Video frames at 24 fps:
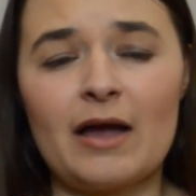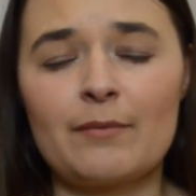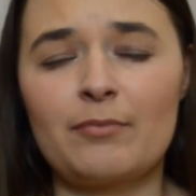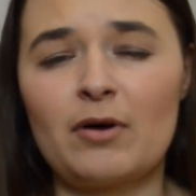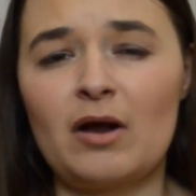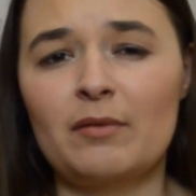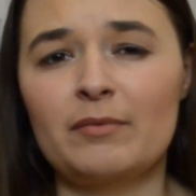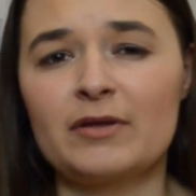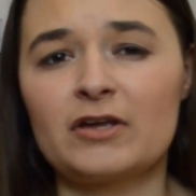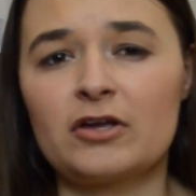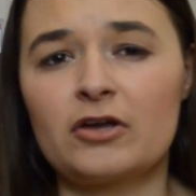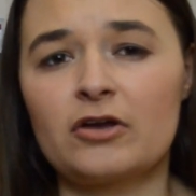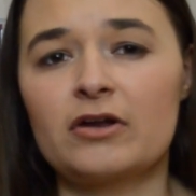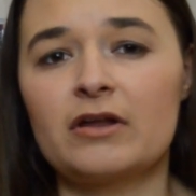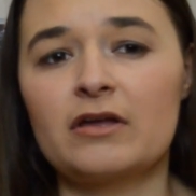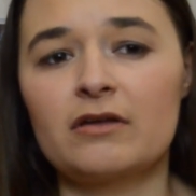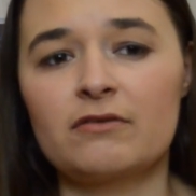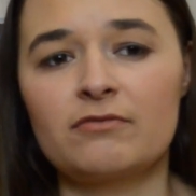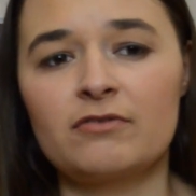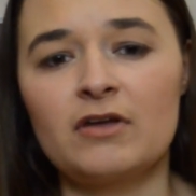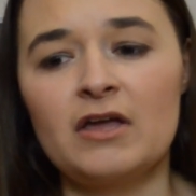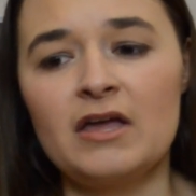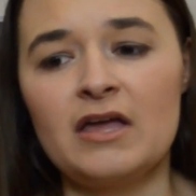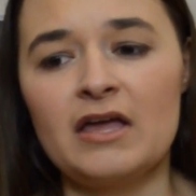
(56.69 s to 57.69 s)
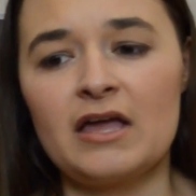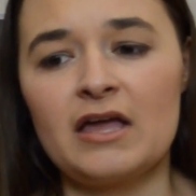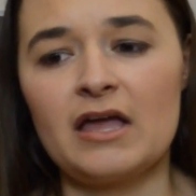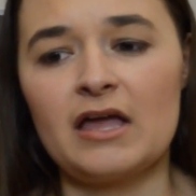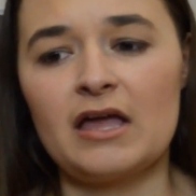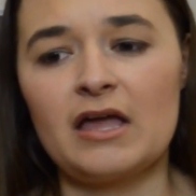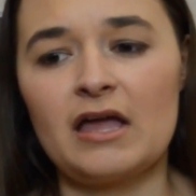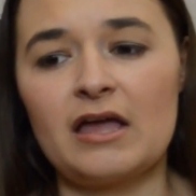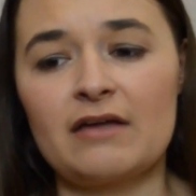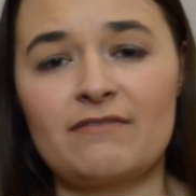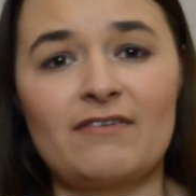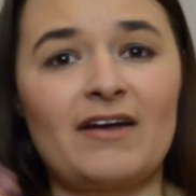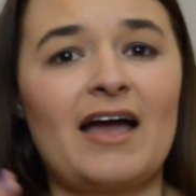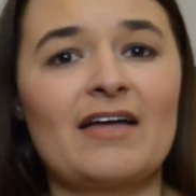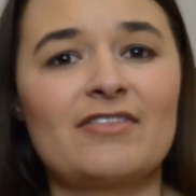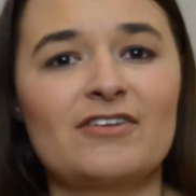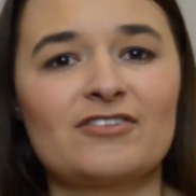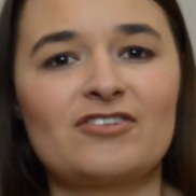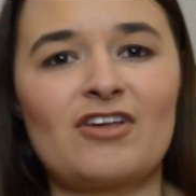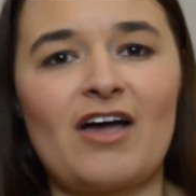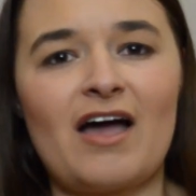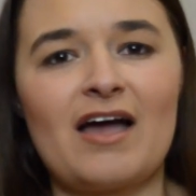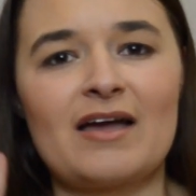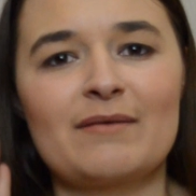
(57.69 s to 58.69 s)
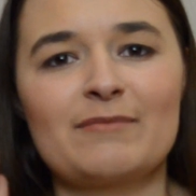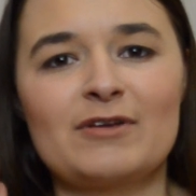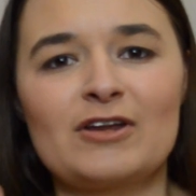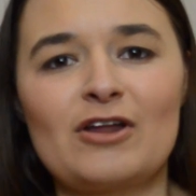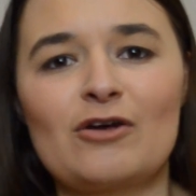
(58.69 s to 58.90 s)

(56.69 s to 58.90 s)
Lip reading: I probably could have, if I had the time,